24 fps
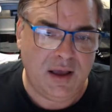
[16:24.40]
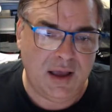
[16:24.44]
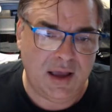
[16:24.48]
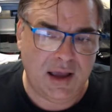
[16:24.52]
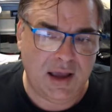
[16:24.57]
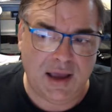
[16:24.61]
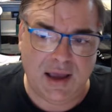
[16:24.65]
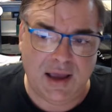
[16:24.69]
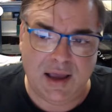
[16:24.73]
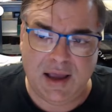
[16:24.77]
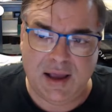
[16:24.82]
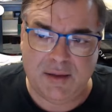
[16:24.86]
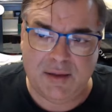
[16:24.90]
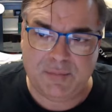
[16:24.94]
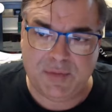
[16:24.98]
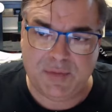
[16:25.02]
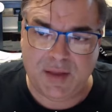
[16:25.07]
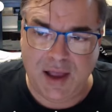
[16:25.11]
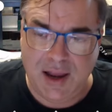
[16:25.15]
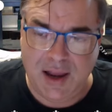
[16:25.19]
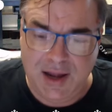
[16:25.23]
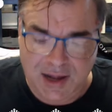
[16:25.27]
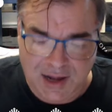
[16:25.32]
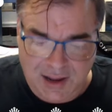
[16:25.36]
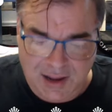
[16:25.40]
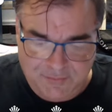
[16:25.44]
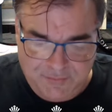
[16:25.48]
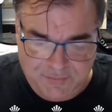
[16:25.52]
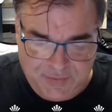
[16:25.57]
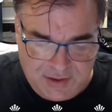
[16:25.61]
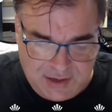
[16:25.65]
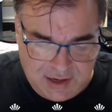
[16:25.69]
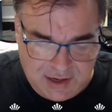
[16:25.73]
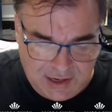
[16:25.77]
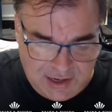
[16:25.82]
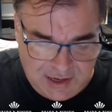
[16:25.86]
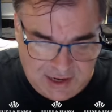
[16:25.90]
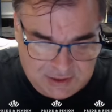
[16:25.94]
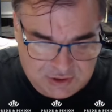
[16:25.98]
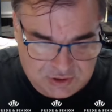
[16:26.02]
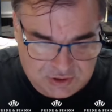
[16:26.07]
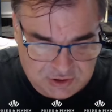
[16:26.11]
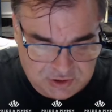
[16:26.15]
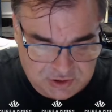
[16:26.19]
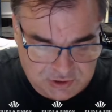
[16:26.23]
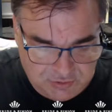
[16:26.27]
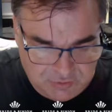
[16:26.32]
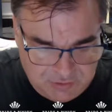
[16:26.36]
I love the
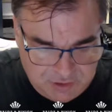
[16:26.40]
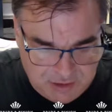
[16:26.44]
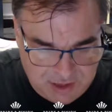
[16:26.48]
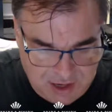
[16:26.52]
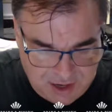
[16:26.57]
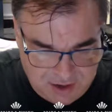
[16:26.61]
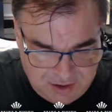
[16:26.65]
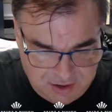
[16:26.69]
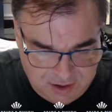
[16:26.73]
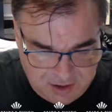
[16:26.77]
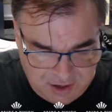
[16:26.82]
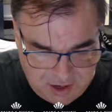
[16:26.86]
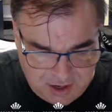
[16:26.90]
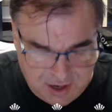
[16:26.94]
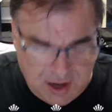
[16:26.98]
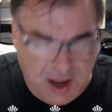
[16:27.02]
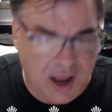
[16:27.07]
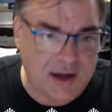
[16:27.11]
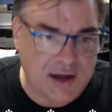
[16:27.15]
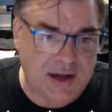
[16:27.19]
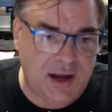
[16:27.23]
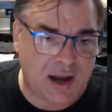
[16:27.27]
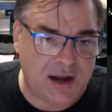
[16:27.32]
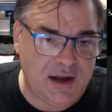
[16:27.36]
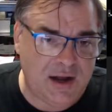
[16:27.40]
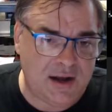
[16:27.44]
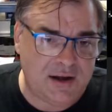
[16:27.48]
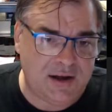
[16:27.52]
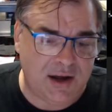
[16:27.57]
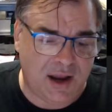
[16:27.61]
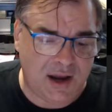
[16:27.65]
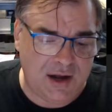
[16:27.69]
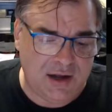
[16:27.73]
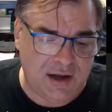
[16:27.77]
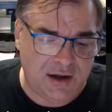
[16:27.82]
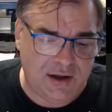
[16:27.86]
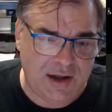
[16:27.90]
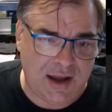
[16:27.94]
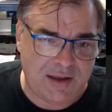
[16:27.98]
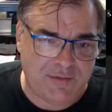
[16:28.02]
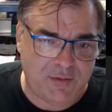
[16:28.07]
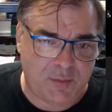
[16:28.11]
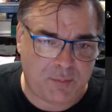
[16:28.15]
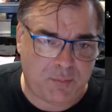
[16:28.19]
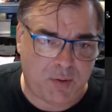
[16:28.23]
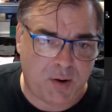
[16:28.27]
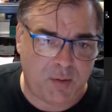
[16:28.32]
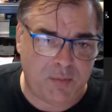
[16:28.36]
collection. You're a young guy. I don't have
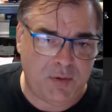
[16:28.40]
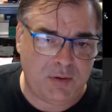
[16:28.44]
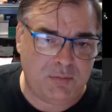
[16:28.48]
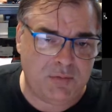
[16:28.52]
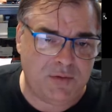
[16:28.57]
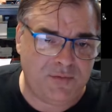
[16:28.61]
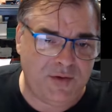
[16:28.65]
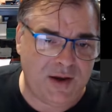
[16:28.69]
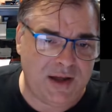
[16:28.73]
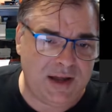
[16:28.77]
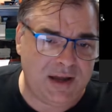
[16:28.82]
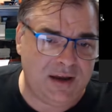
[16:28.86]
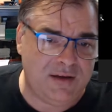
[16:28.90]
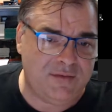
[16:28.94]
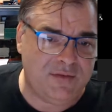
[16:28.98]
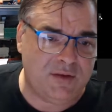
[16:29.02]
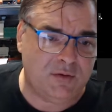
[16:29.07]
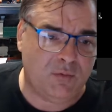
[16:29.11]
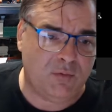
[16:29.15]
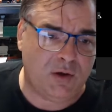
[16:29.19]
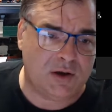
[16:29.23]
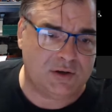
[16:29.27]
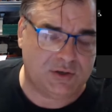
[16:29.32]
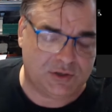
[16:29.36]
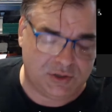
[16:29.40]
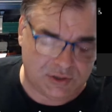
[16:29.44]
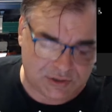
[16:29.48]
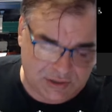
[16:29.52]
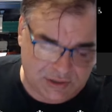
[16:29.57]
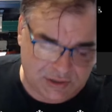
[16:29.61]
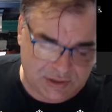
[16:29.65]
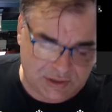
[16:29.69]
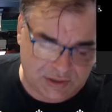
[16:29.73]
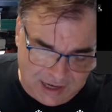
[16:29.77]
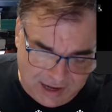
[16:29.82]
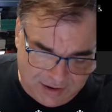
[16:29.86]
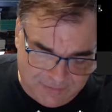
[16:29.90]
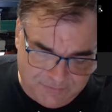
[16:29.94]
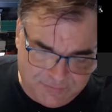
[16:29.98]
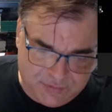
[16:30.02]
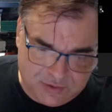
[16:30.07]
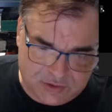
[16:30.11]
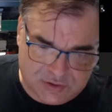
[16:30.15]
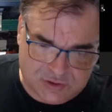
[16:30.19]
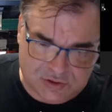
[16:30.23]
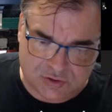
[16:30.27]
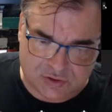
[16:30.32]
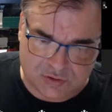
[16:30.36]
a problem with any of the watches. I love
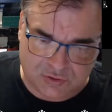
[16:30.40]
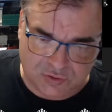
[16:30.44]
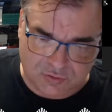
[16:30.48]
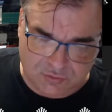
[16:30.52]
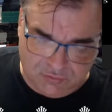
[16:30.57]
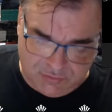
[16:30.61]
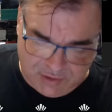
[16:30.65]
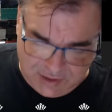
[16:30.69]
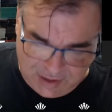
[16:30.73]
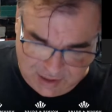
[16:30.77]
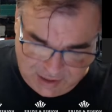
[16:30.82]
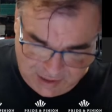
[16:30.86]
the story. I